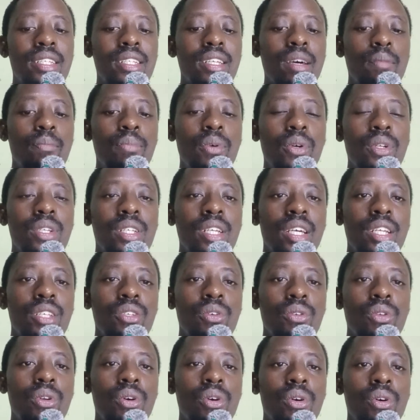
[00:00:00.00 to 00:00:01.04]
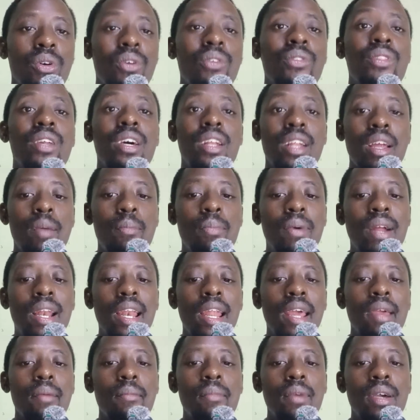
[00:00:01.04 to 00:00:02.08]
supported, the rape
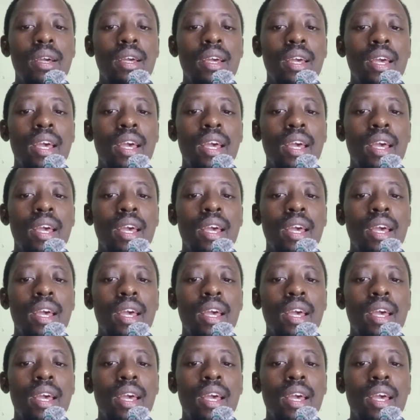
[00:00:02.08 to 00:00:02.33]
claim.